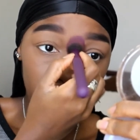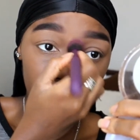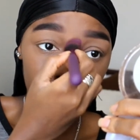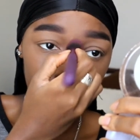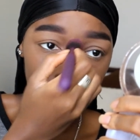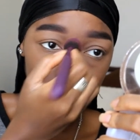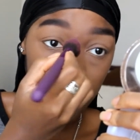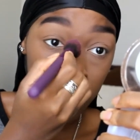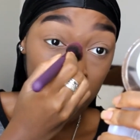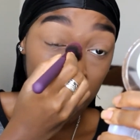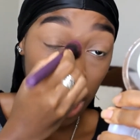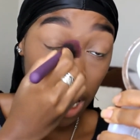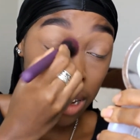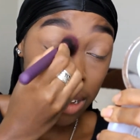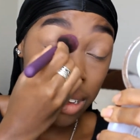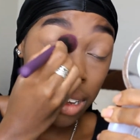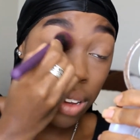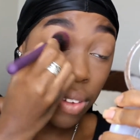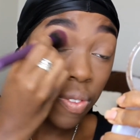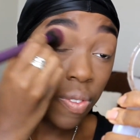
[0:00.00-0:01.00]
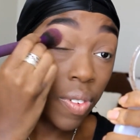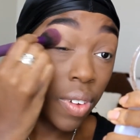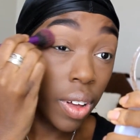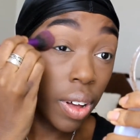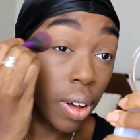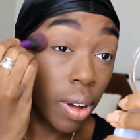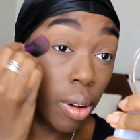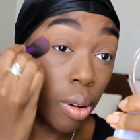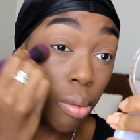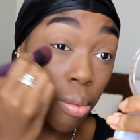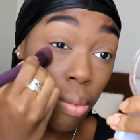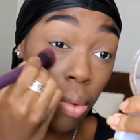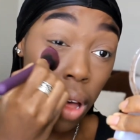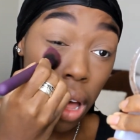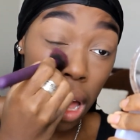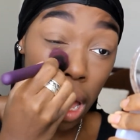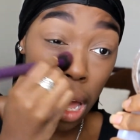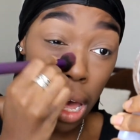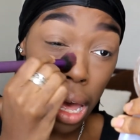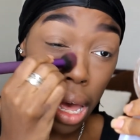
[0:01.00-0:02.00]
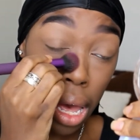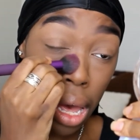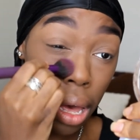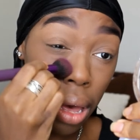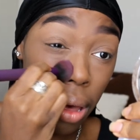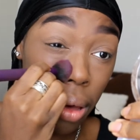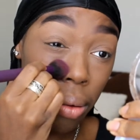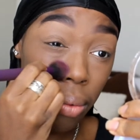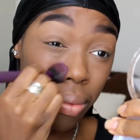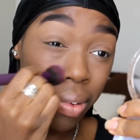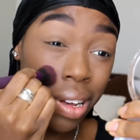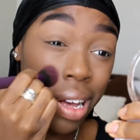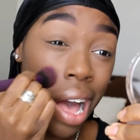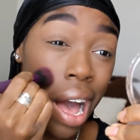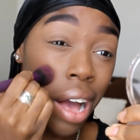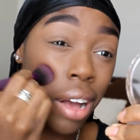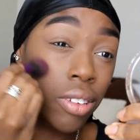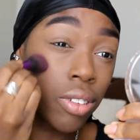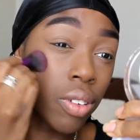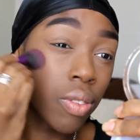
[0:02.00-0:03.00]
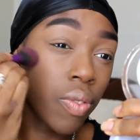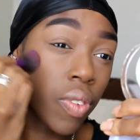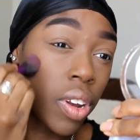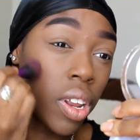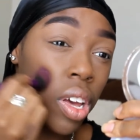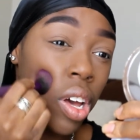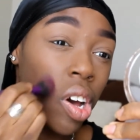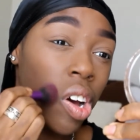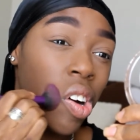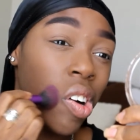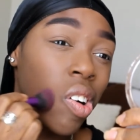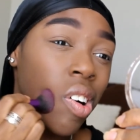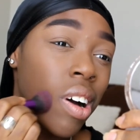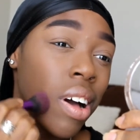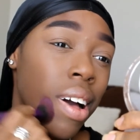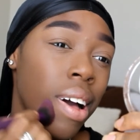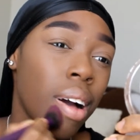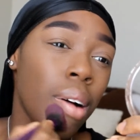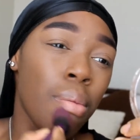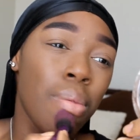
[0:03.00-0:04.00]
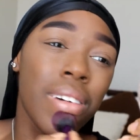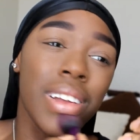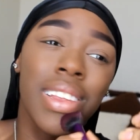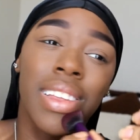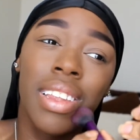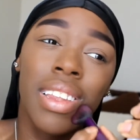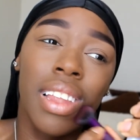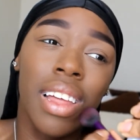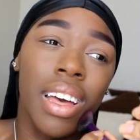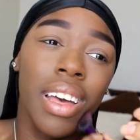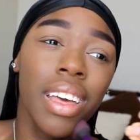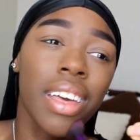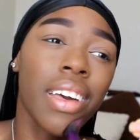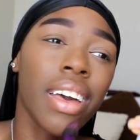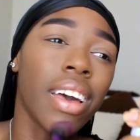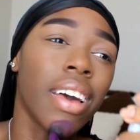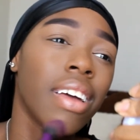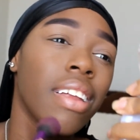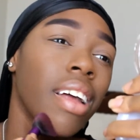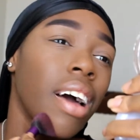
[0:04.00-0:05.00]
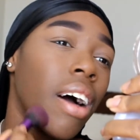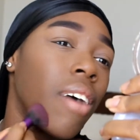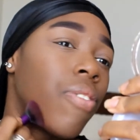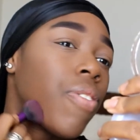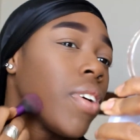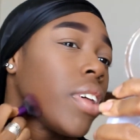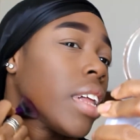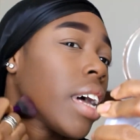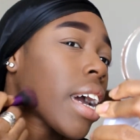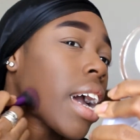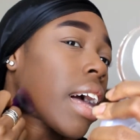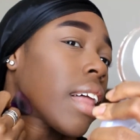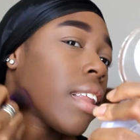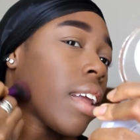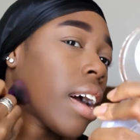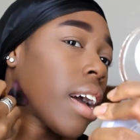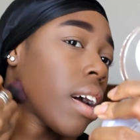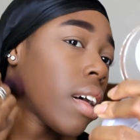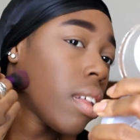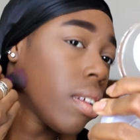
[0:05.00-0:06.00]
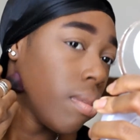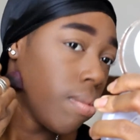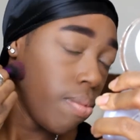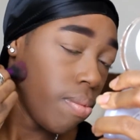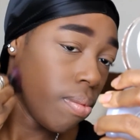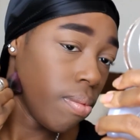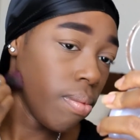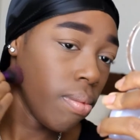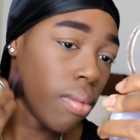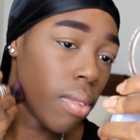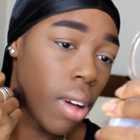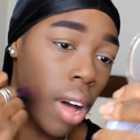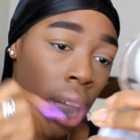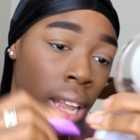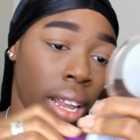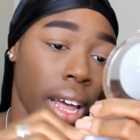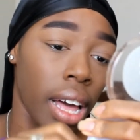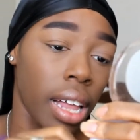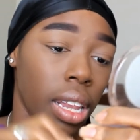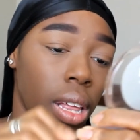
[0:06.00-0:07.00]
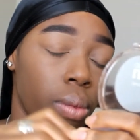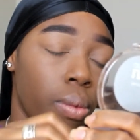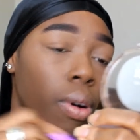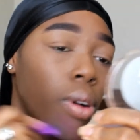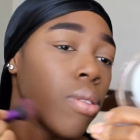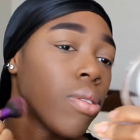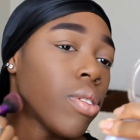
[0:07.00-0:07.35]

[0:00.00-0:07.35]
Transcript: I did film a reaction video, but I didn't like it. I feel like I likely won't